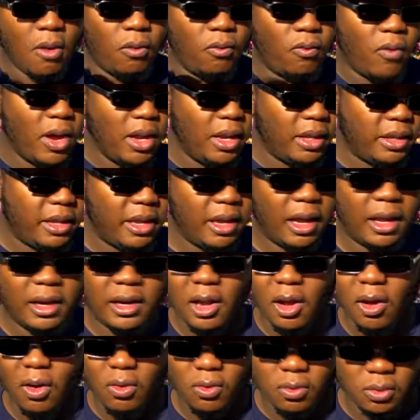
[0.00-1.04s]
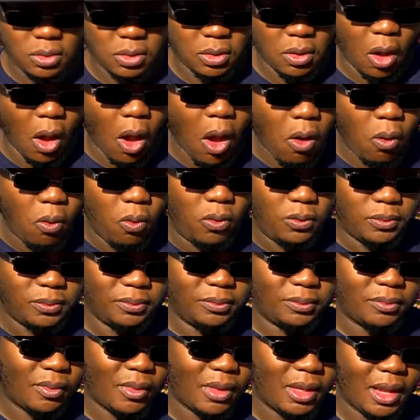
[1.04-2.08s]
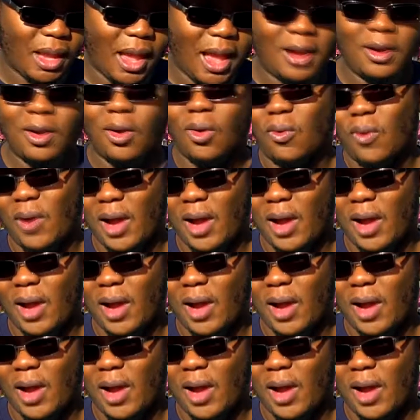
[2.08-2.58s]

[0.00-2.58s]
where did the unknowns? Oh, I know